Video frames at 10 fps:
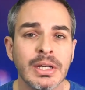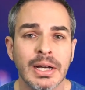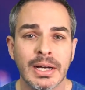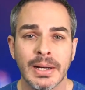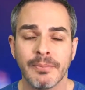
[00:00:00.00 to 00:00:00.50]

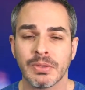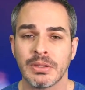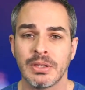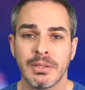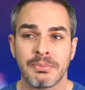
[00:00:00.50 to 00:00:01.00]

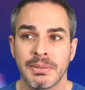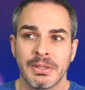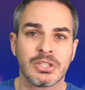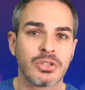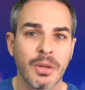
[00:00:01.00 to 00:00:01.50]
the pretty
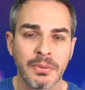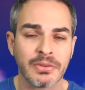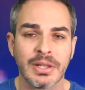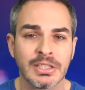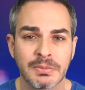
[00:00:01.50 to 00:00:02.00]
much top of the
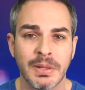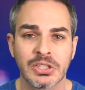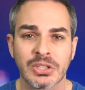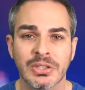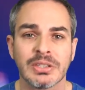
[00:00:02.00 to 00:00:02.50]
line
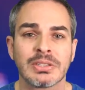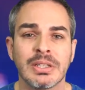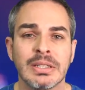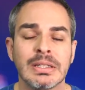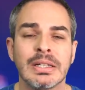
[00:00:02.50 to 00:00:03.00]
specialist
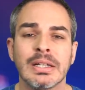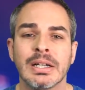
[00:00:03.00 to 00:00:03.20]
in